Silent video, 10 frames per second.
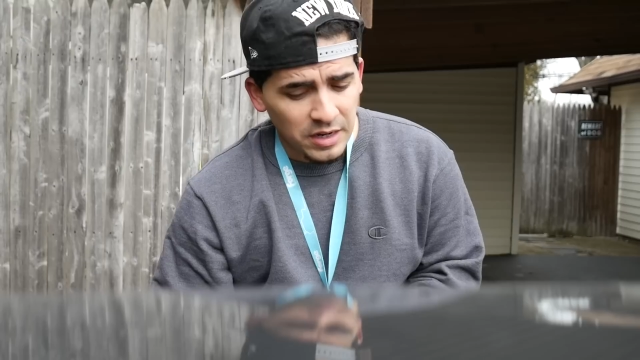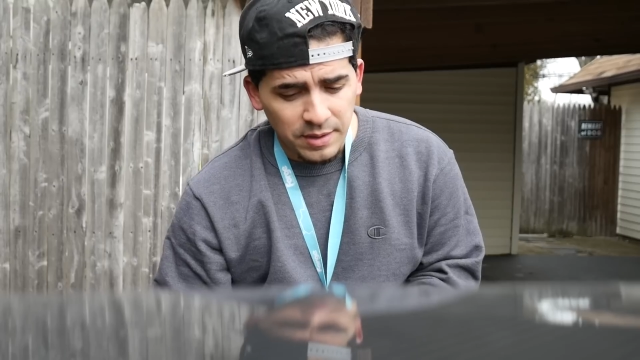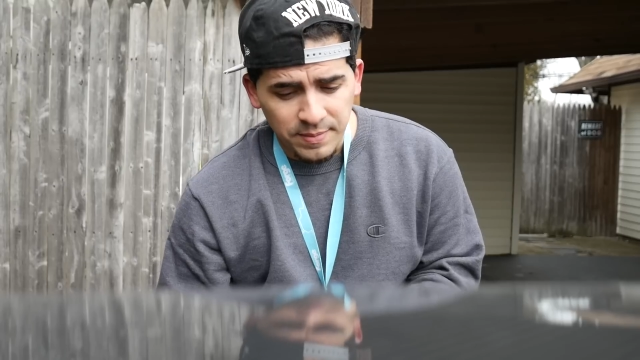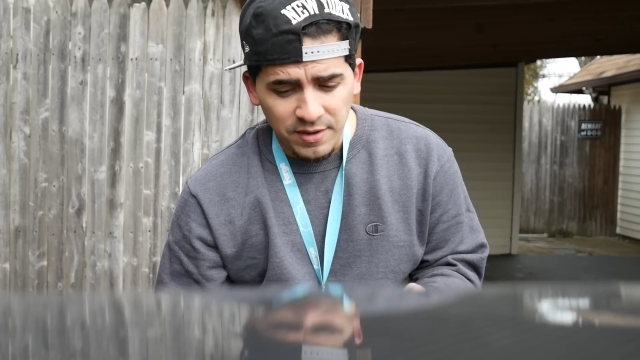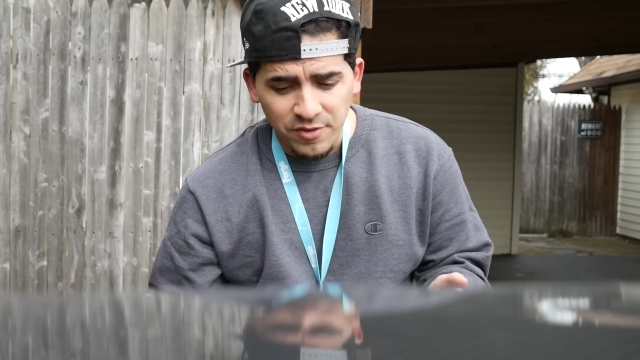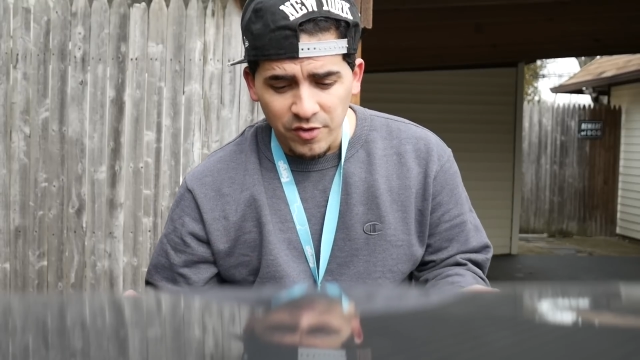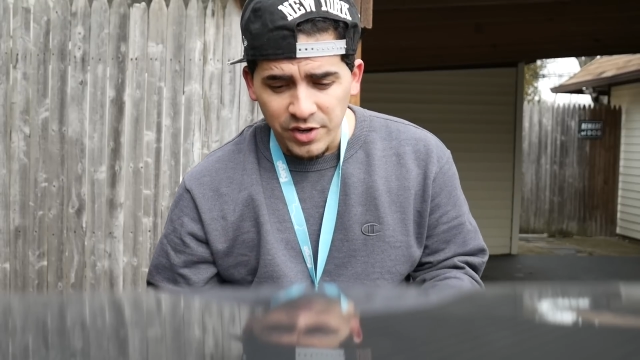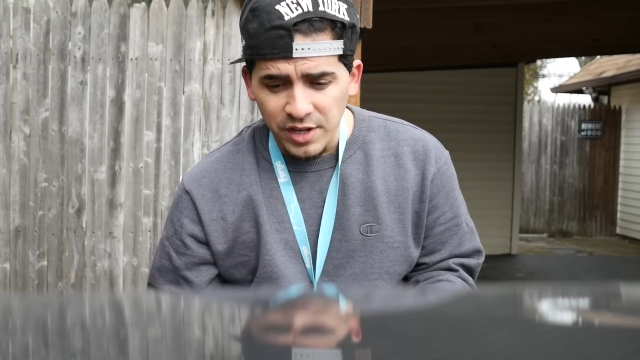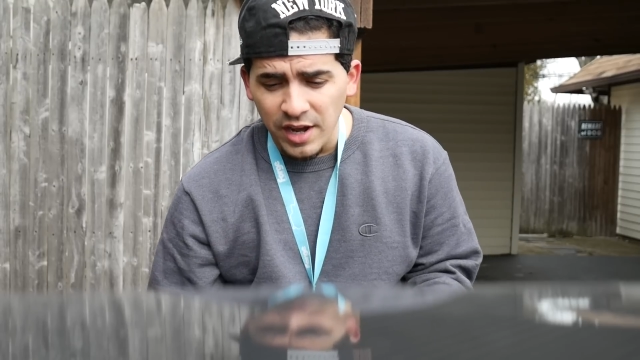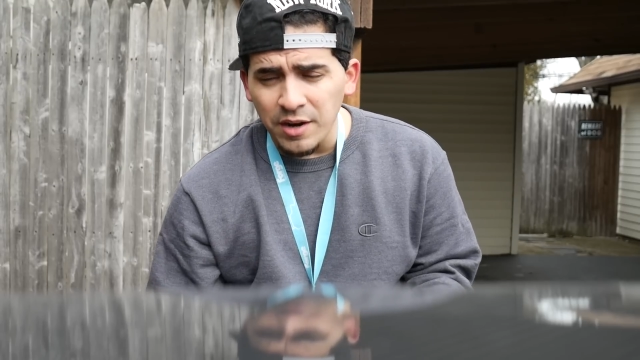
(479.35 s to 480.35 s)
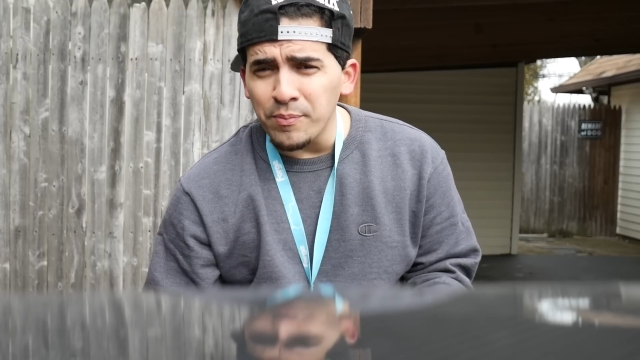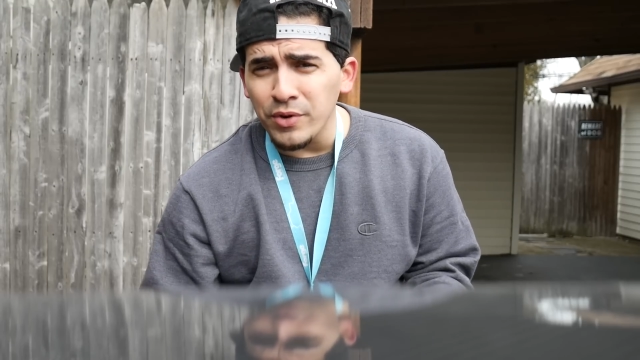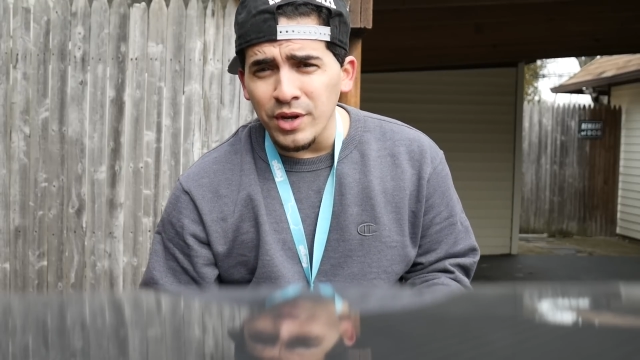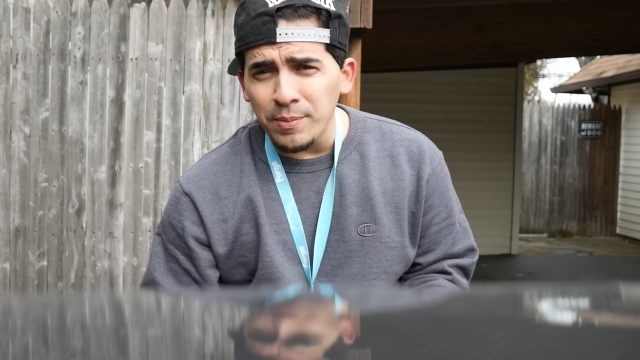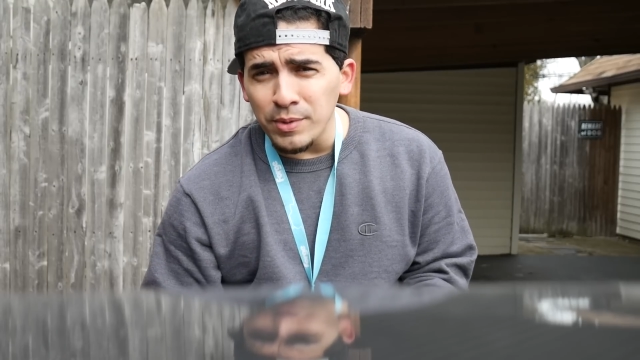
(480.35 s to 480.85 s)
I've already kind of
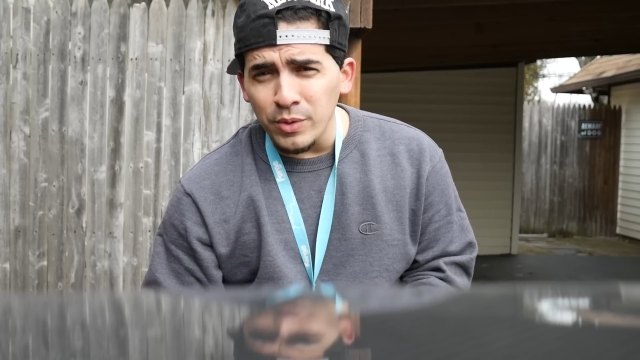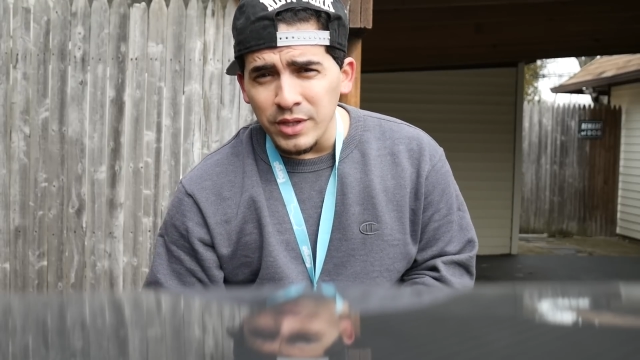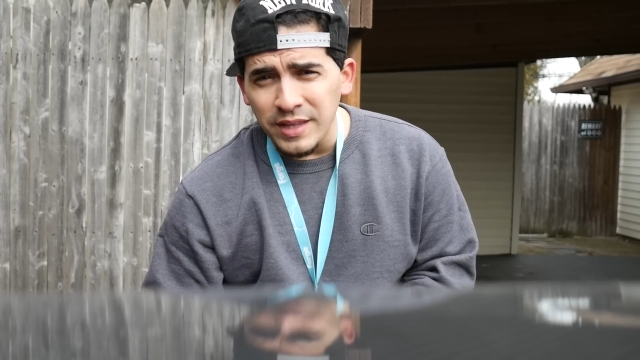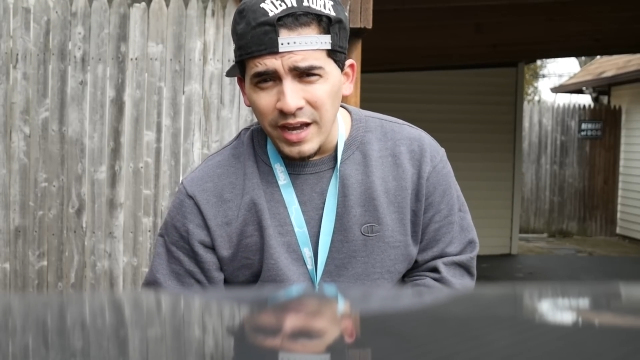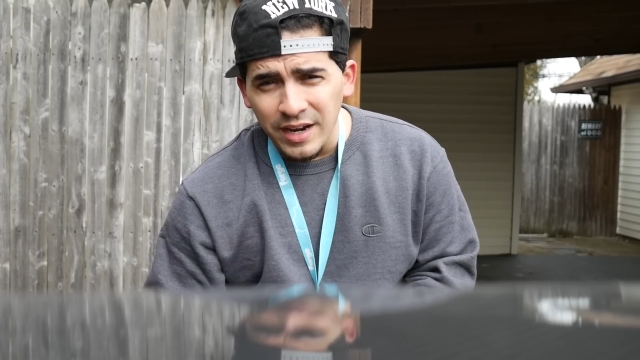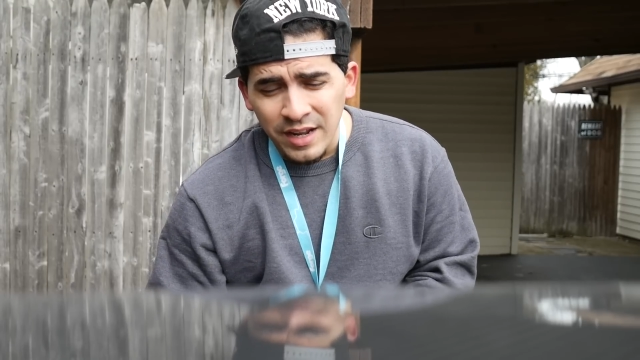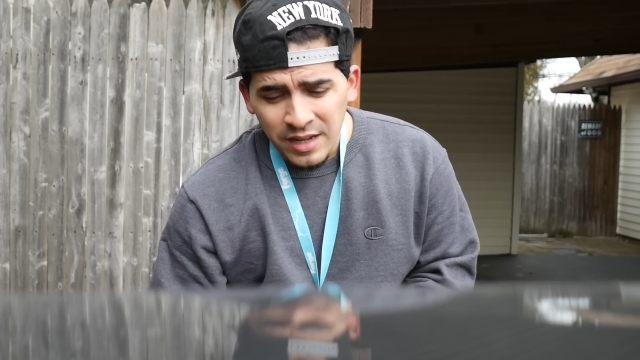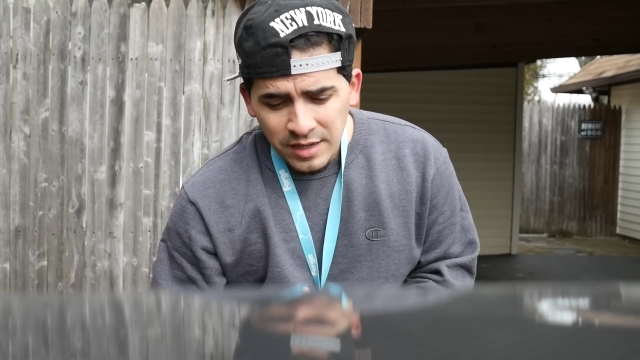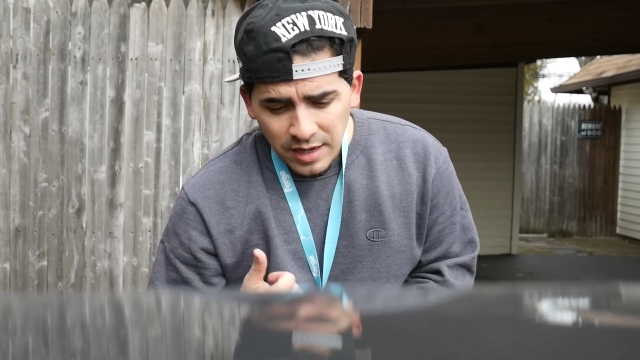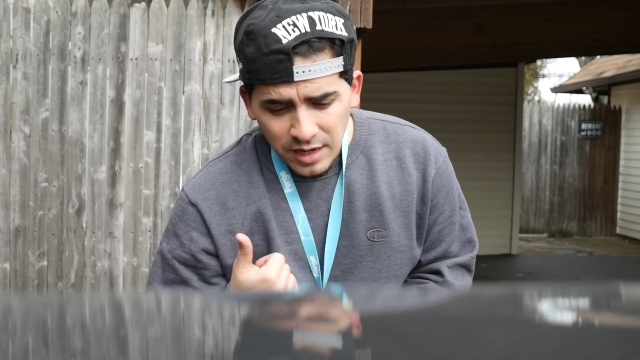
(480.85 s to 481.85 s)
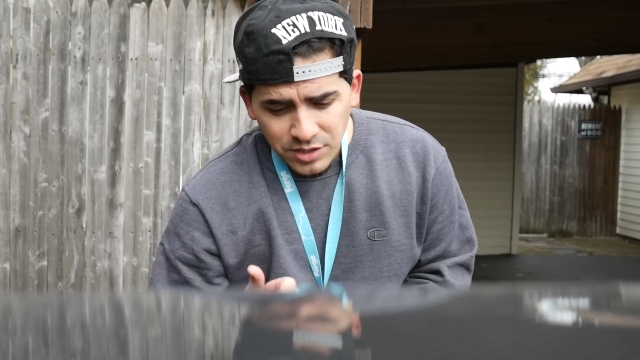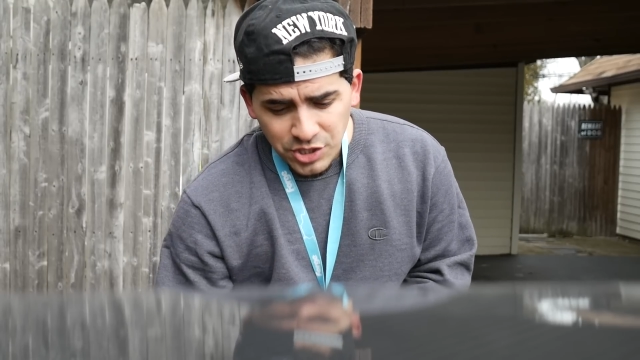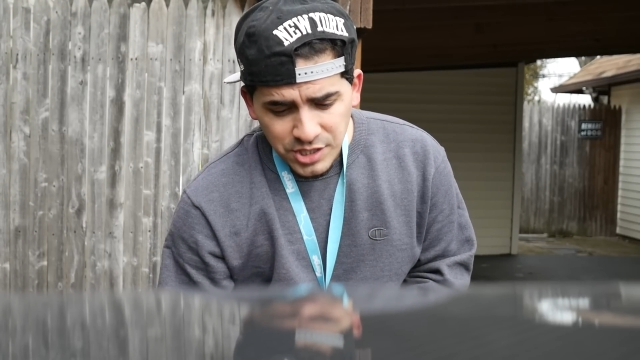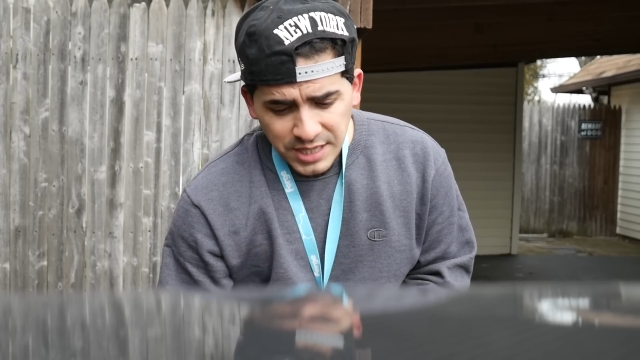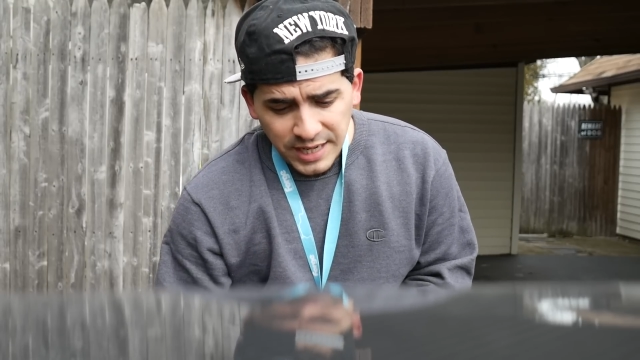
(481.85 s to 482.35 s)
pre-uploaded that.
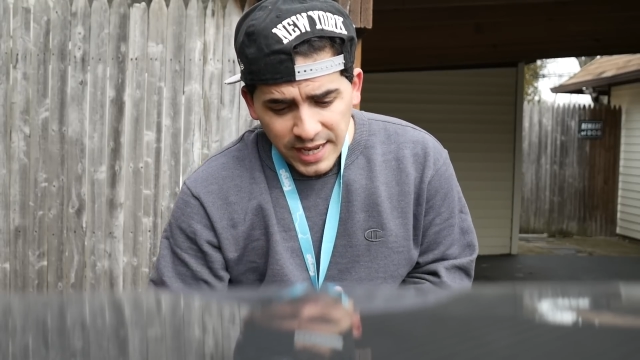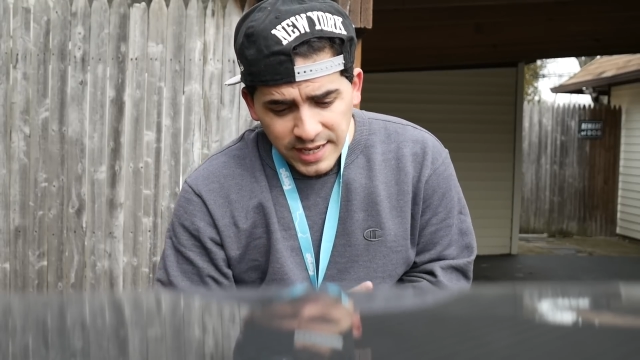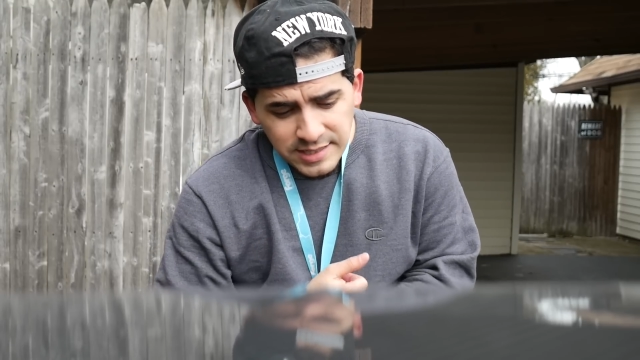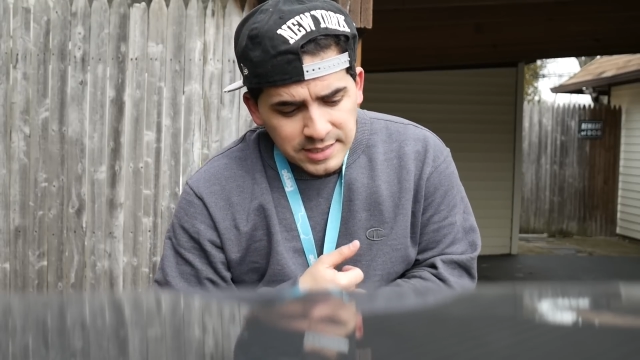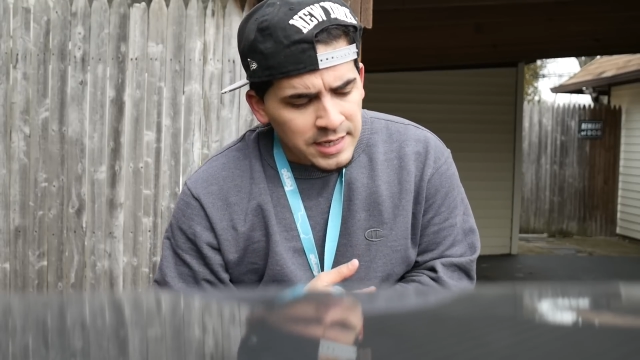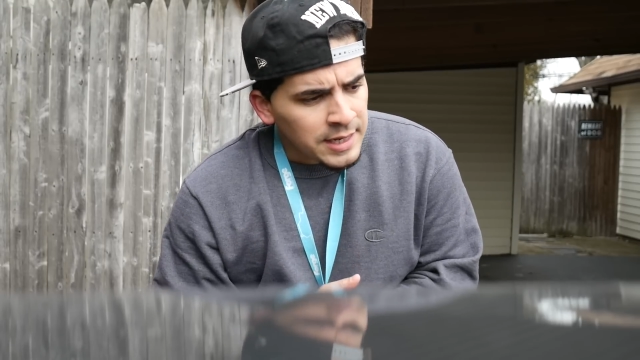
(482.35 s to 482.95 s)
Just in case.